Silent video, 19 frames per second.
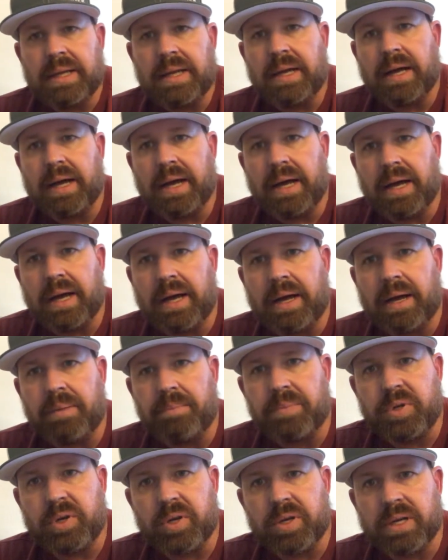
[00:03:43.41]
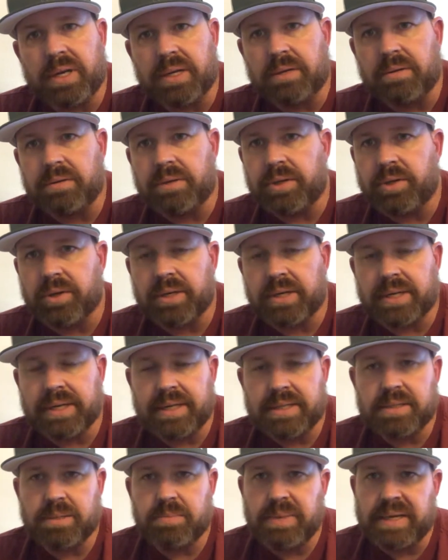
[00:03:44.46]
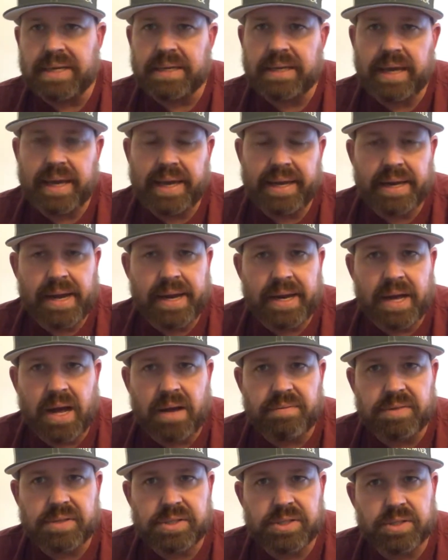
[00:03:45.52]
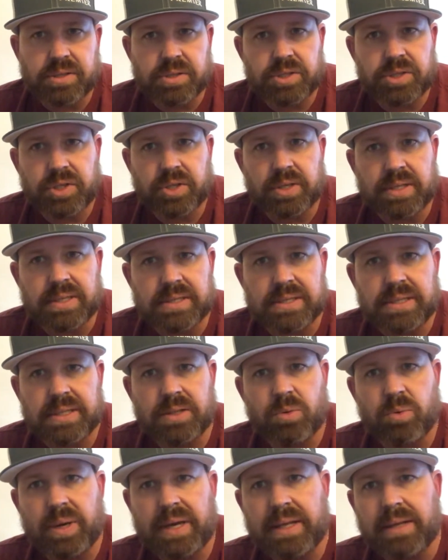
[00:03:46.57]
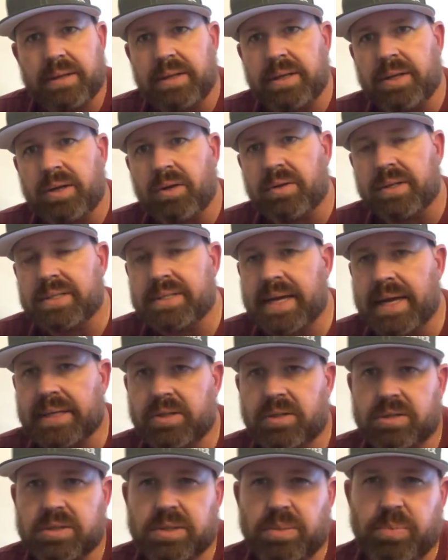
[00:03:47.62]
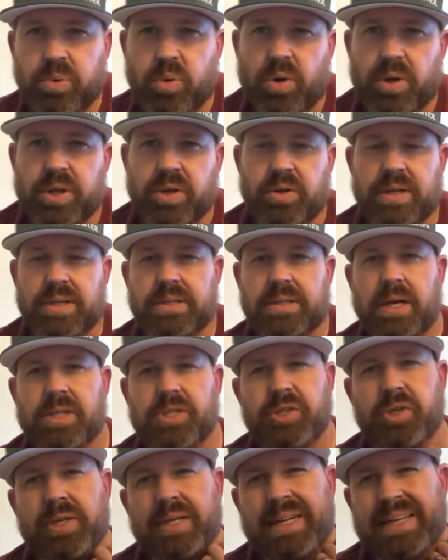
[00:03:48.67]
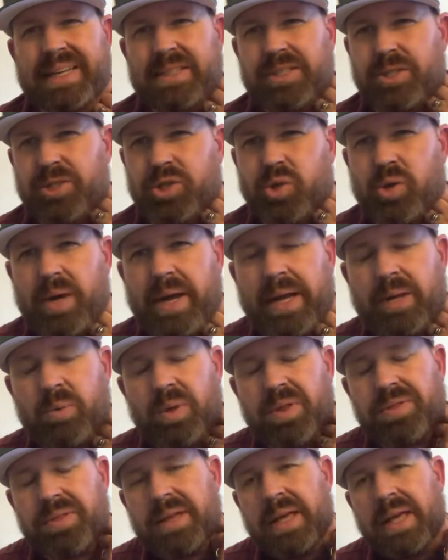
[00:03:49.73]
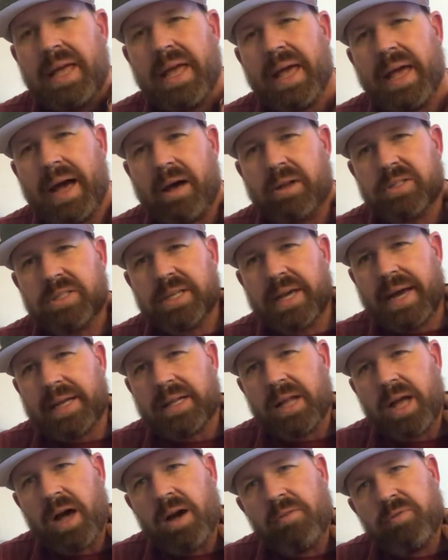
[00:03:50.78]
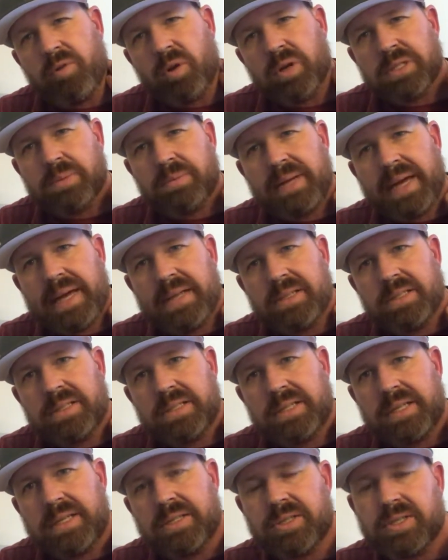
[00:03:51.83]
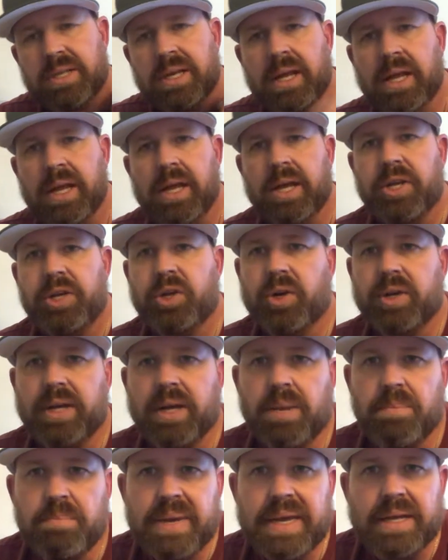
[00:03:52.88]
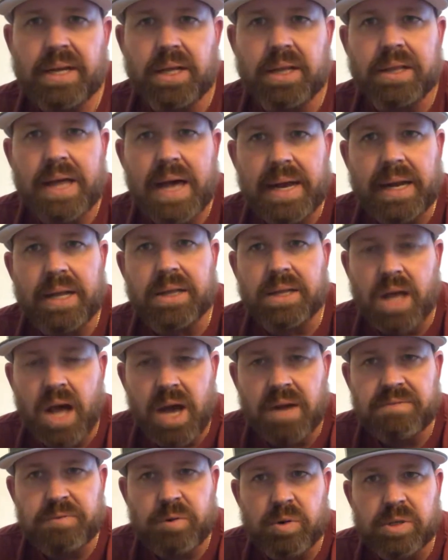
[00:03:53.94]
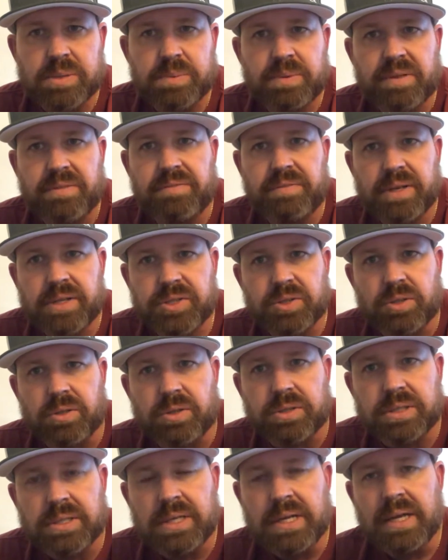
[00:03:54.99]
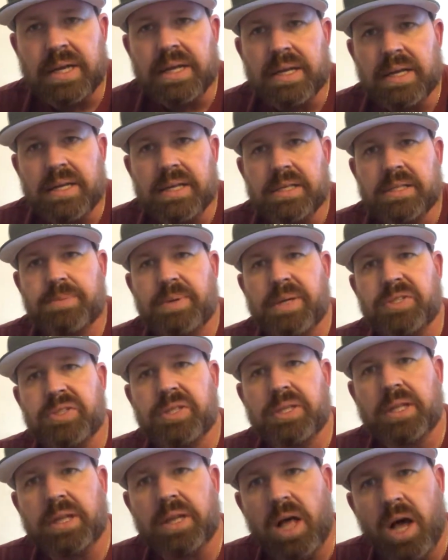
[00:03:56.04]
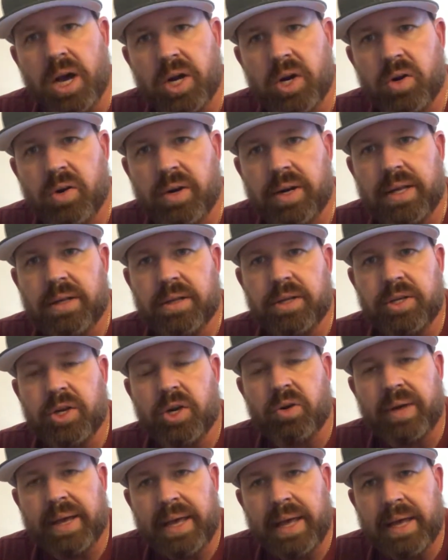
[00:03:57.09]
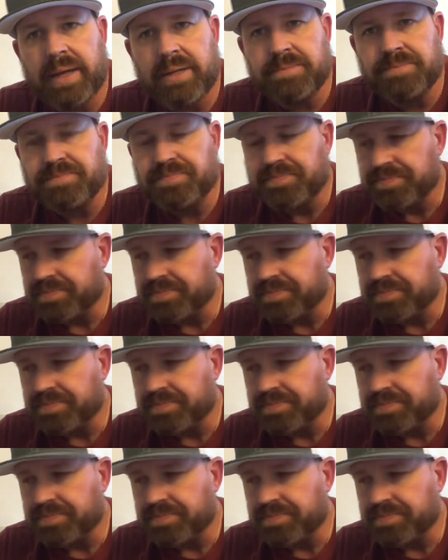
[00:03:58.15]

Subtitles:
You're gonna get to meet canine officers. You're gonna see the way the tactical support unit does. You're gonna get to train with outside law enforcement agencies. You're gonna meet a lot of law enforcement officials, especially the longer you're in.